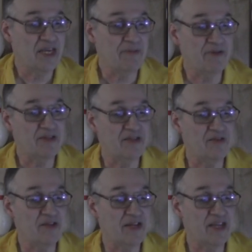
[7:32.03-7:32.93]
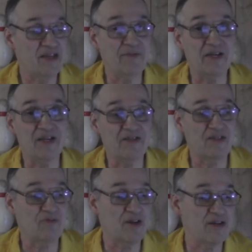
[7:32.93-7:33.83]
He put the two together because
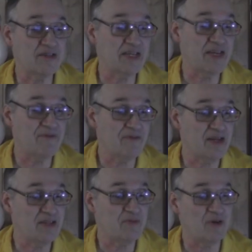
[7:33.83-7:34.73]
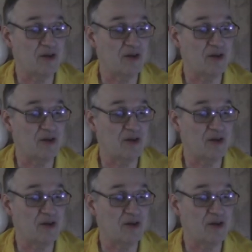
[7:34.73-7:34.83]
his water skiing friends